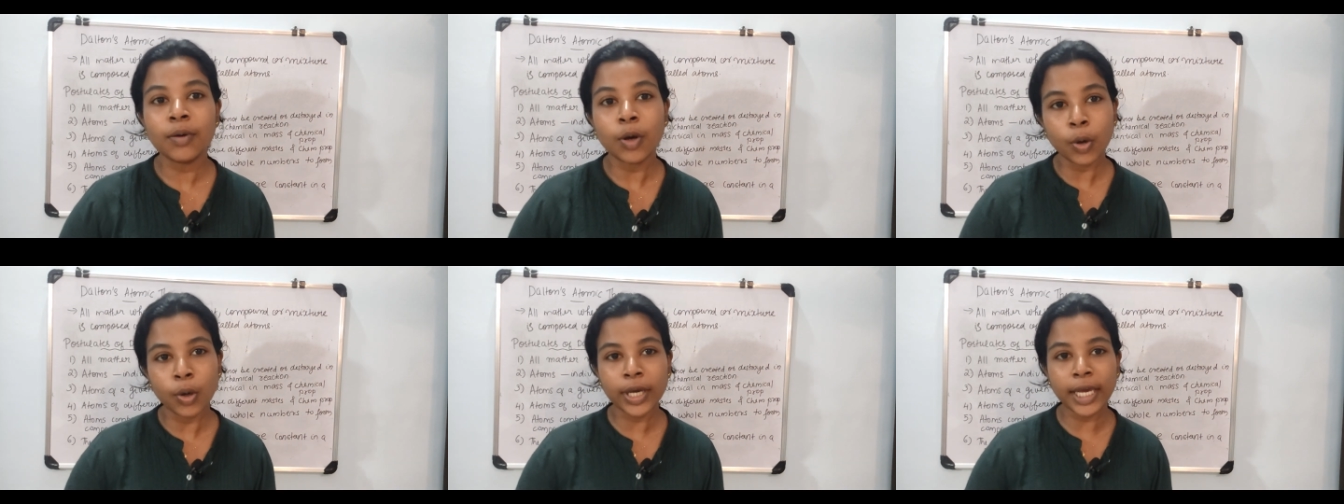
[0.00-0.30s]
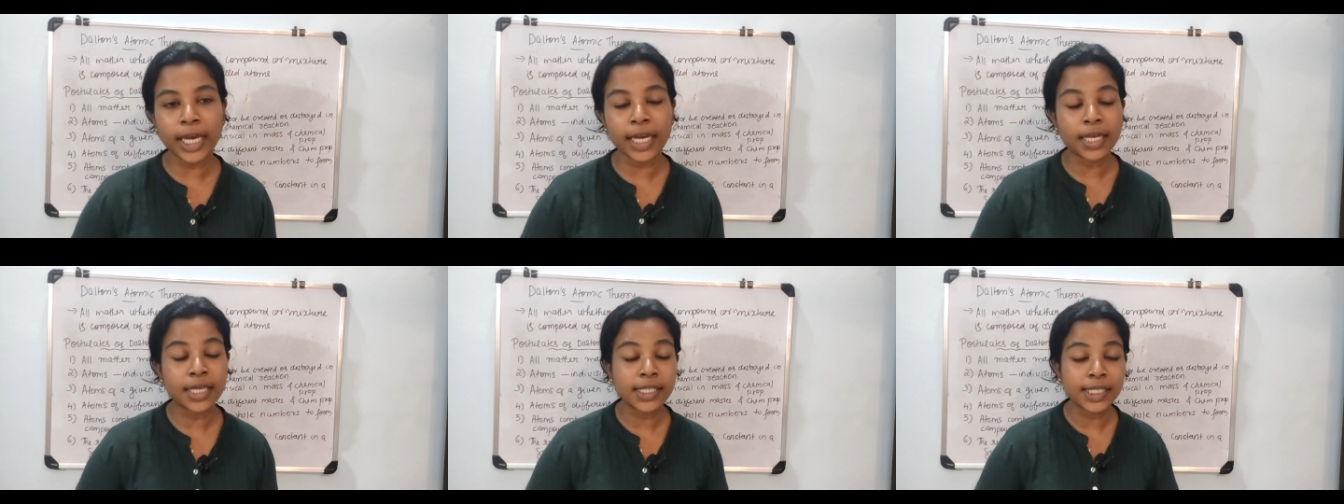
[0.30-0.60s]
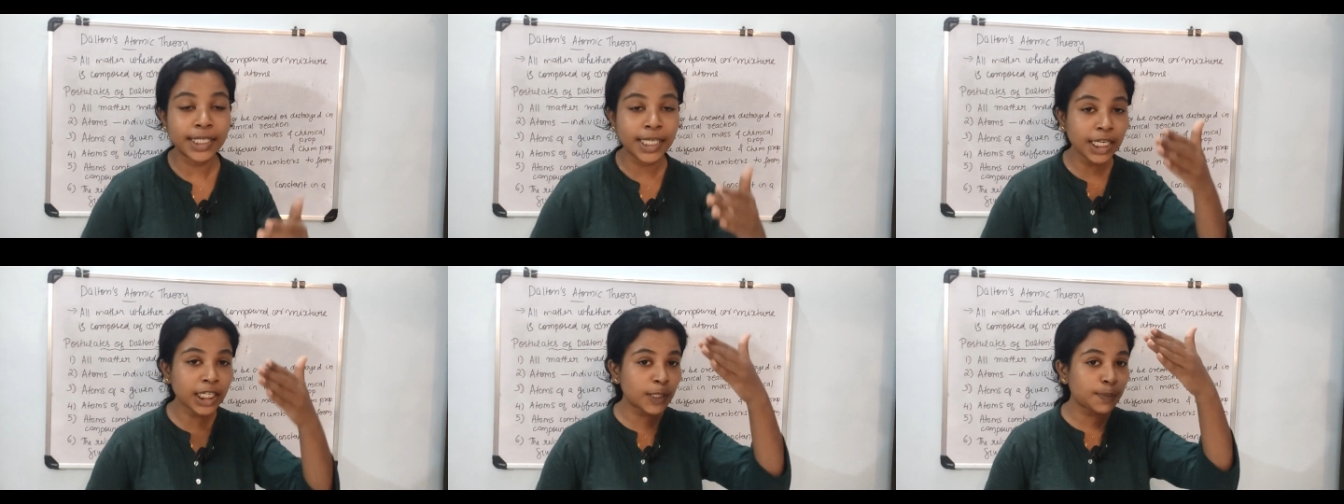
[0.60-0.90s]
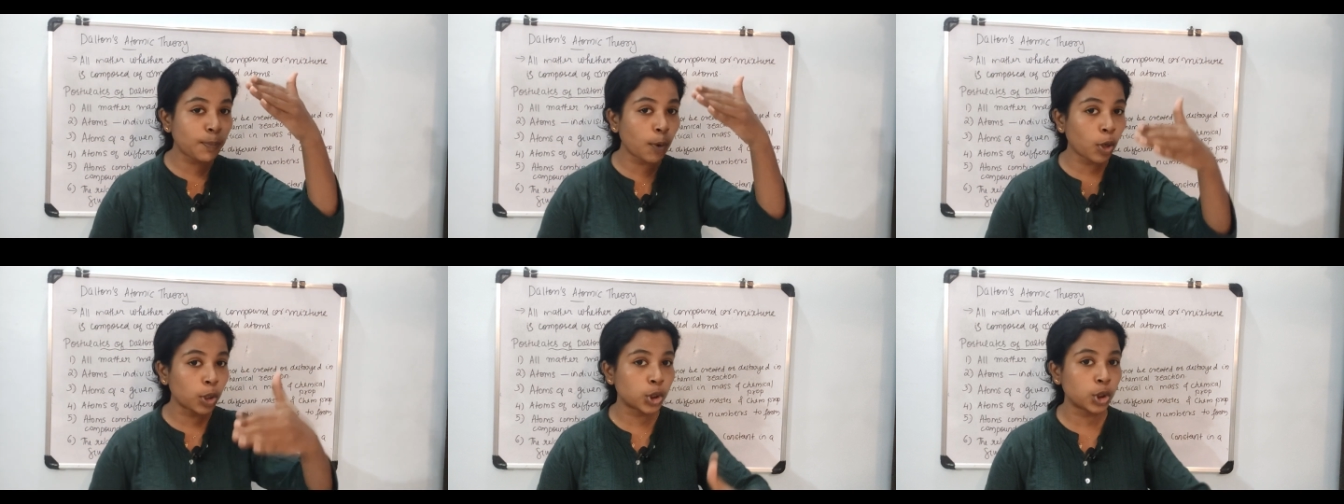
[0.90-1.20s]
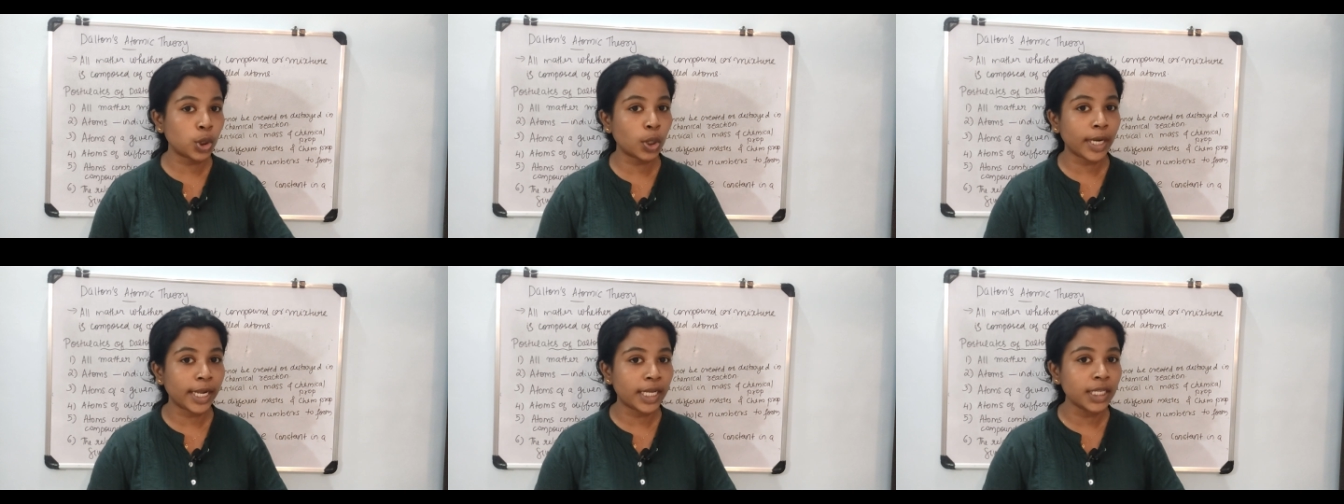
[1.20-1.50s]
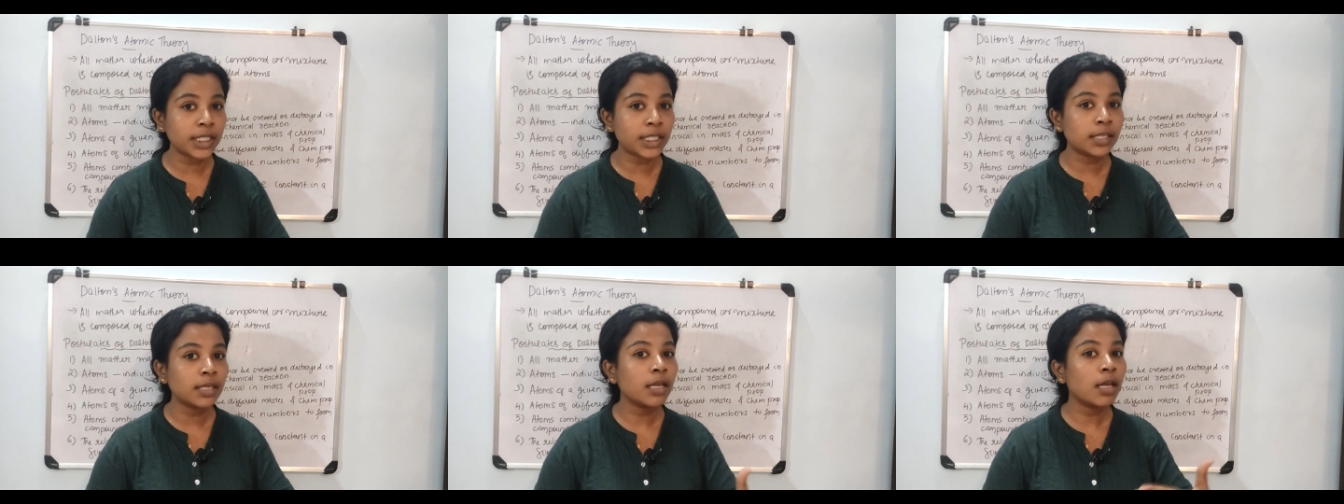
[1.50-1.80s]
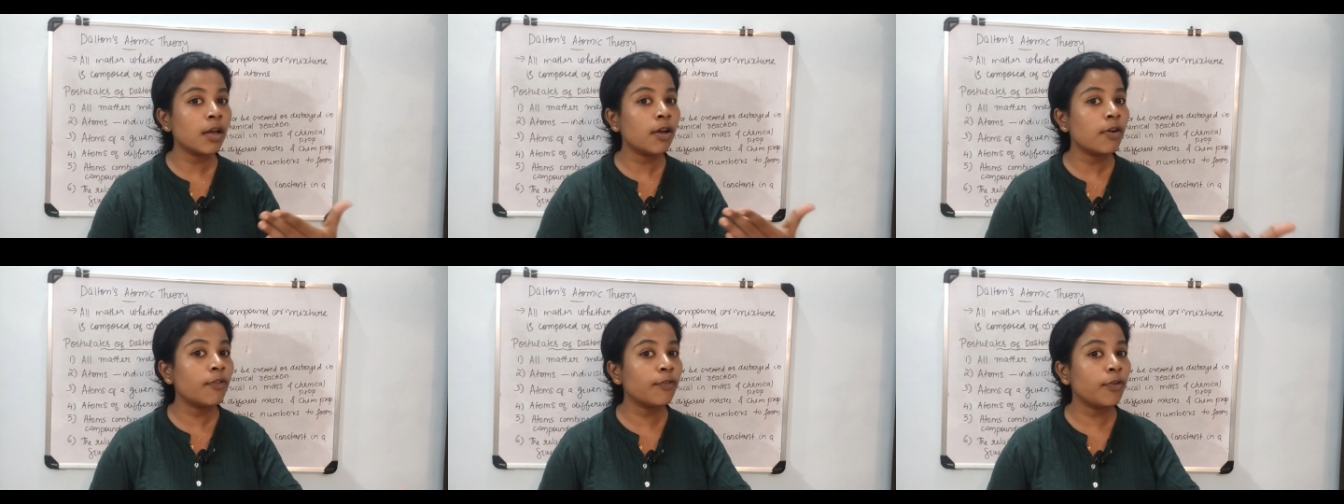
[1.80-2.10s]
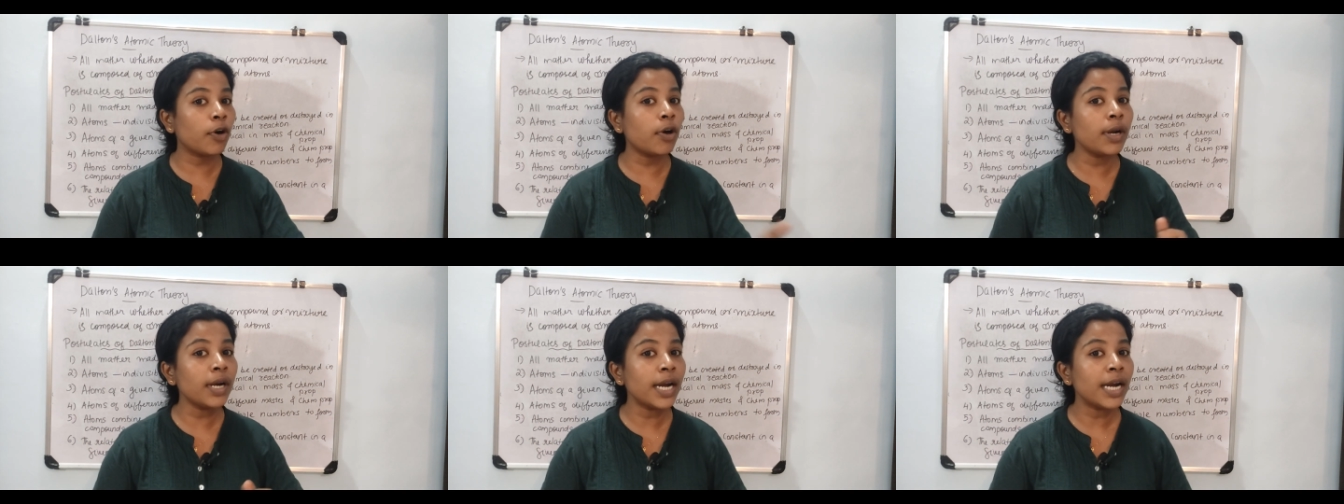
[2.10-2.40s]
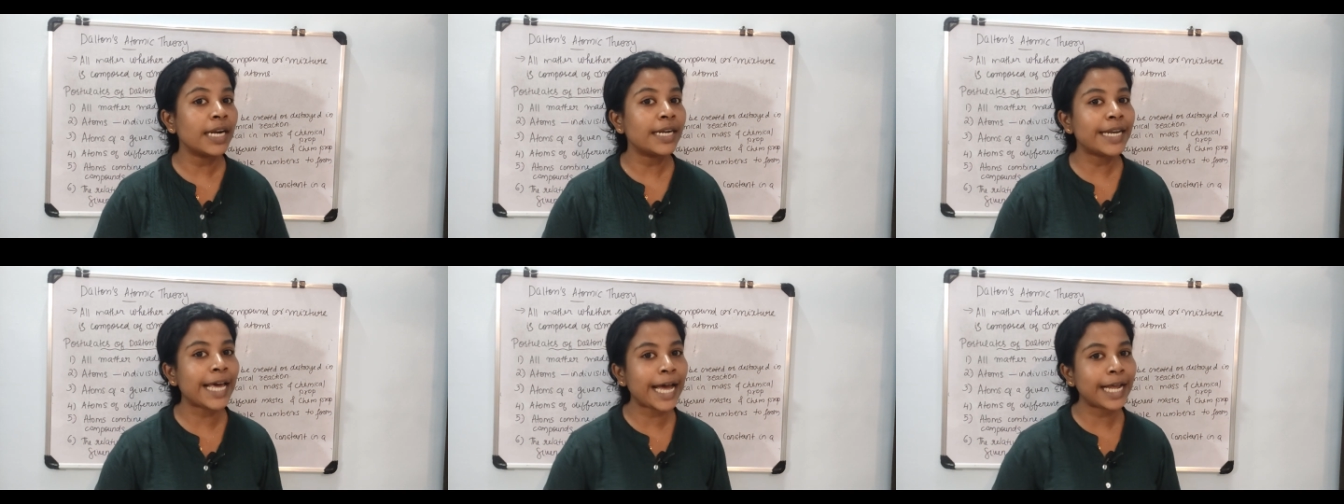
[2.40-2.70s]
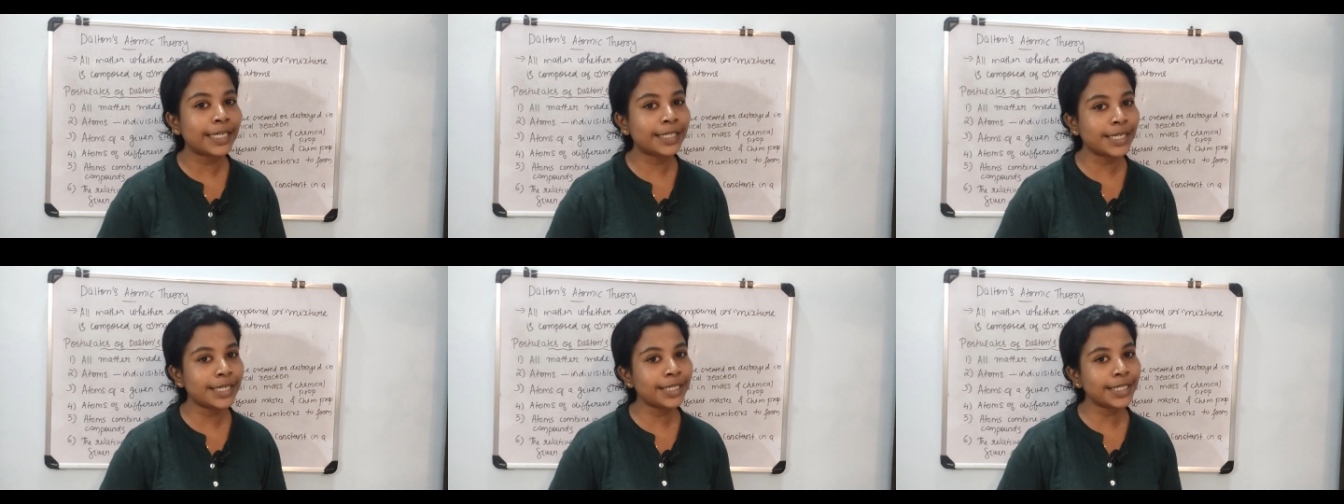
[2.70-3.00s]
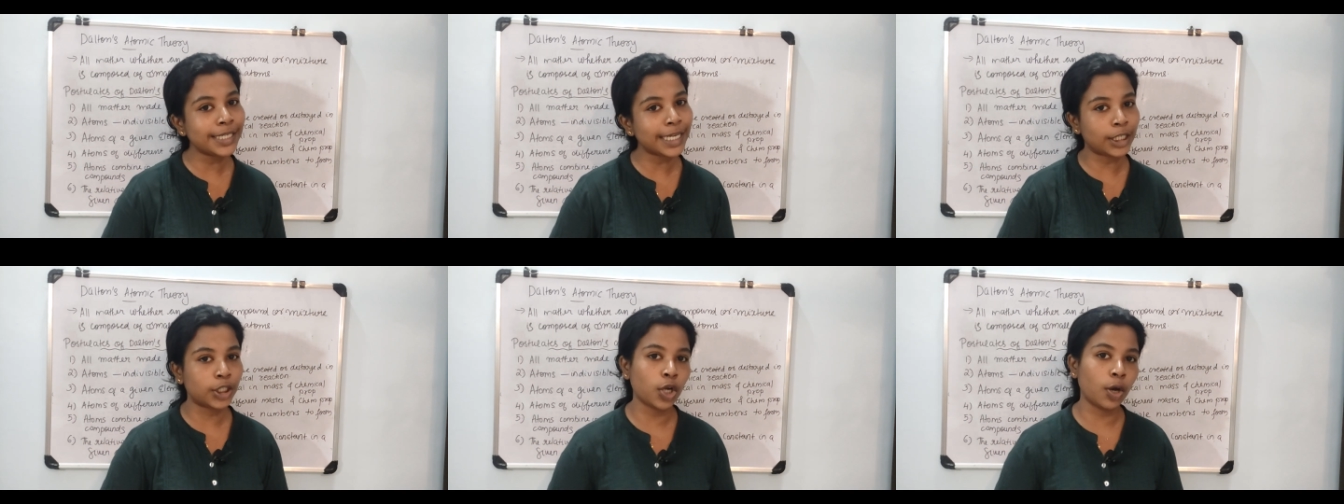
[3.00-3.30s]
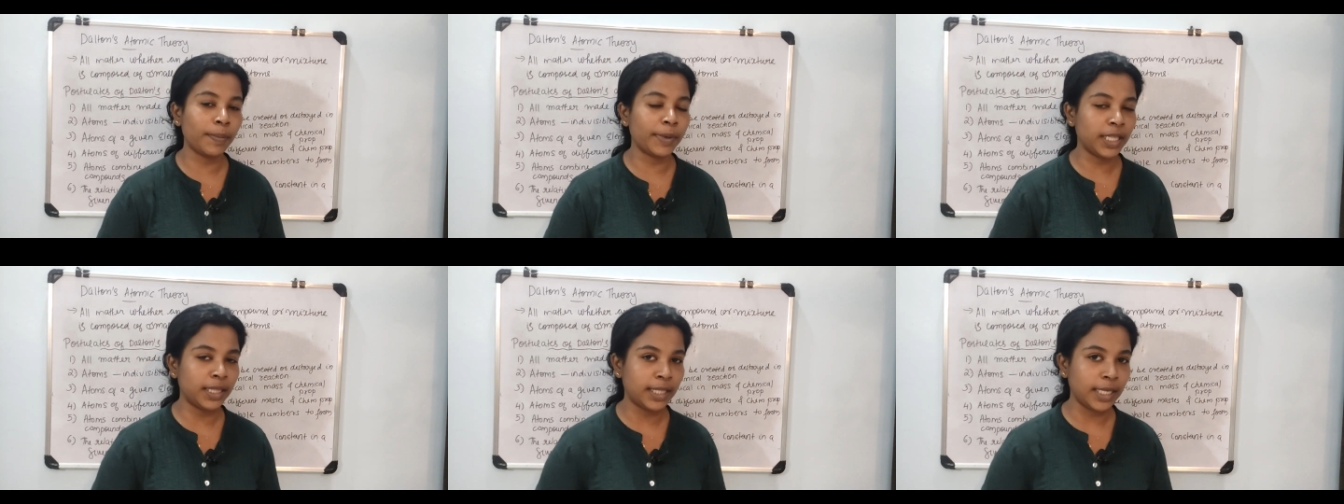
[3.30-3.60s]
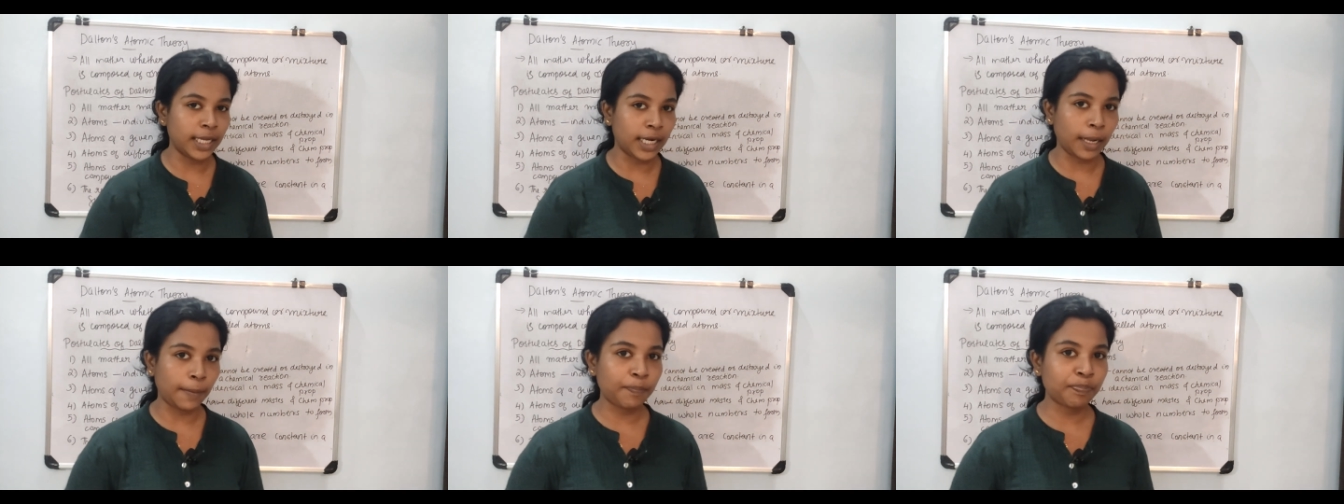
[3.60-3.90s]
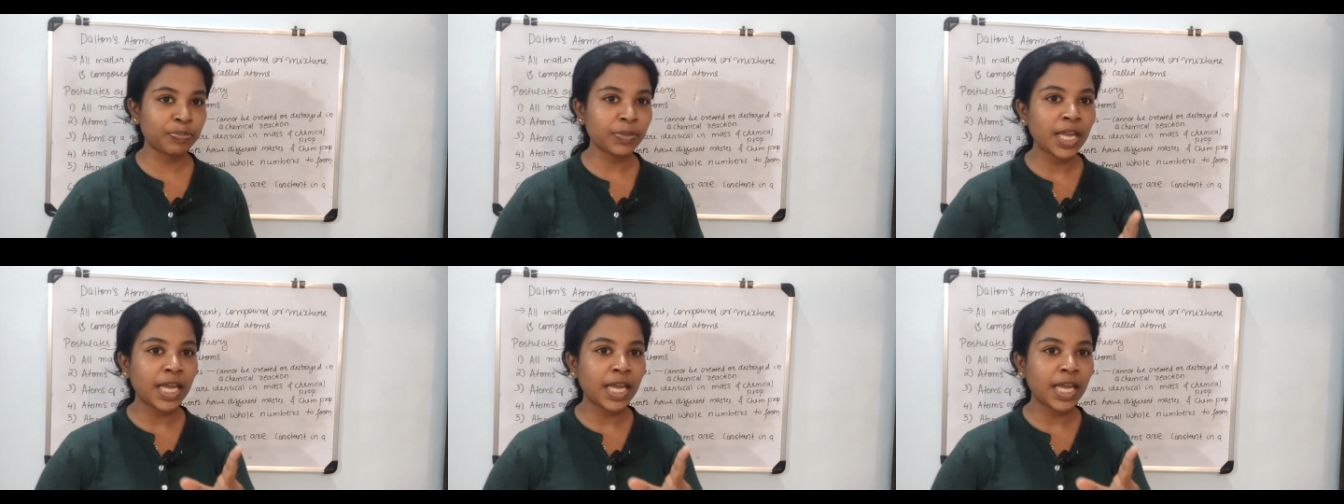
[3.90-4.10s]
Okay, 6 postulates for Dalton's atomic theory.